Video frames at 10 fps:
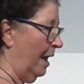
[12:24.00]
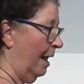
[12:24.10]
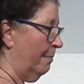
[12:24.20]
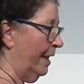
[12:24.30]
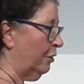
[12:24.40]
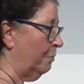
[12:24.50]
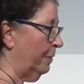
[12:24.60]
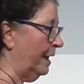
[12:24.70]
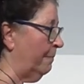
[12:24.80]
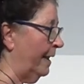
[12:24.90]
make a
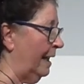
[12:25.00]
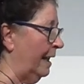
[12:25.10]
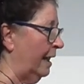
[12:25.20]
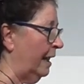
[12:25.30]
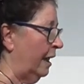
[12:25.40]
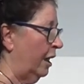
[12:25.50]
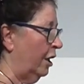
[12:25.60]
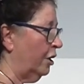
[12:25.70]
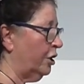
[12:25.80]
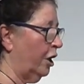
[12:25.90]
big belly,
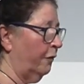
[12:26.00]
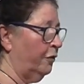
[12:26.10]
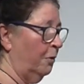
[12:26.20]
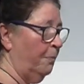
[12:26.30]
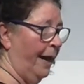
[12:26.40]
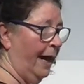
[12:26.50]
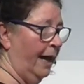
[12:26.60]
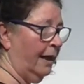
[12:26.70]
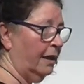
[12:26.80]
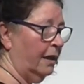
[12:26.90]
curve your
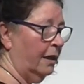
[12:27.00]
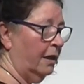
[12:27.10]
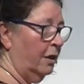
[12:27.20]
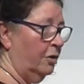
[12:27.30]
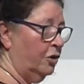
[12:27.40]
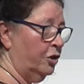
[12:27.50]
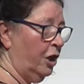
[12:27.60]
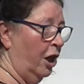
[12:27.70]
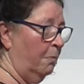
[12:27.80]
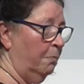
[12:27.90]
back,
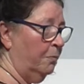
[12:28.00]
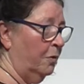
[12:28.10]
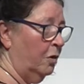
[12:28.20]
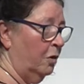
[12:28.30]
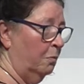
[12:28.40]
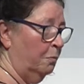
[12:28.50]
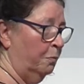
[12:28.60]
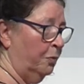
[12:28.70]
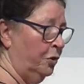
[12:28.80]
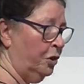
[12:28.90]
stop,
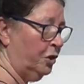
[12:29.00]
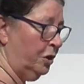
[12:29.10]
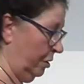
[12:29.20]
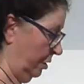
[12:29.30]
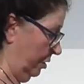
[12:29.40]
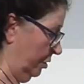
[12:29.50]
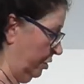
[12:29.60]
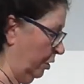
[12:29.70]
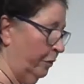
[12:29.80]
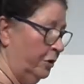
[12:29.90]
push
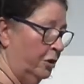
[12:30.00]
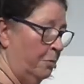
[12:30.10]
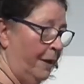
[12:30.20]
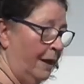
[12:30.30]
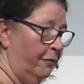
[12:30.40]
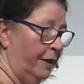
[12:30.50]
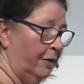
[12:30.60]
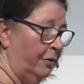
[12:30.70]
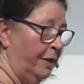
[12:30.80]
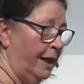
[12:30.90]
towards the pelvic
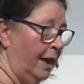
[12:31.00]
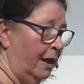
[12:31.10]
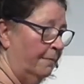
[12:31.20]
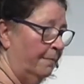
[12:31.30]
area,